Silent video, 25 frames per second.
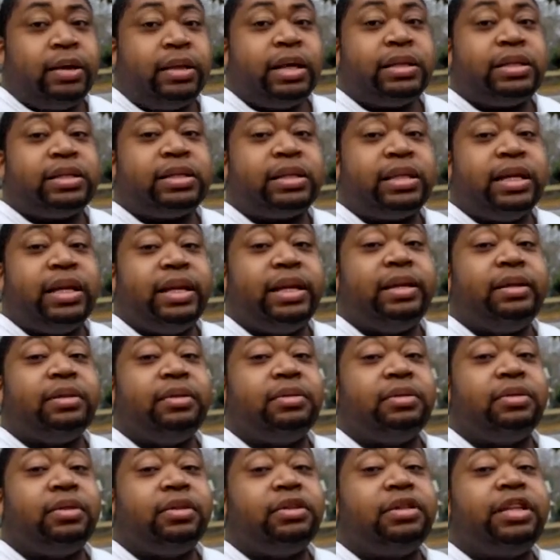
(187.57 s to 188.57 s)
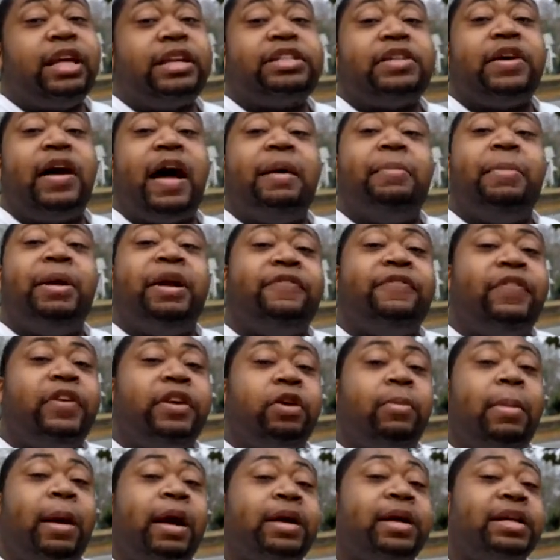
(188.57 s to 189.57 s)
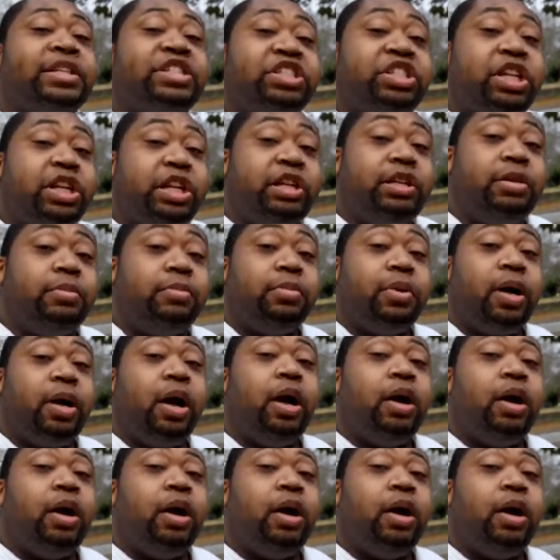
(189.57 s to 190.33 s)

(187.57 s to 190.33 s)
There's a thing, there's a, I made a video about esteem.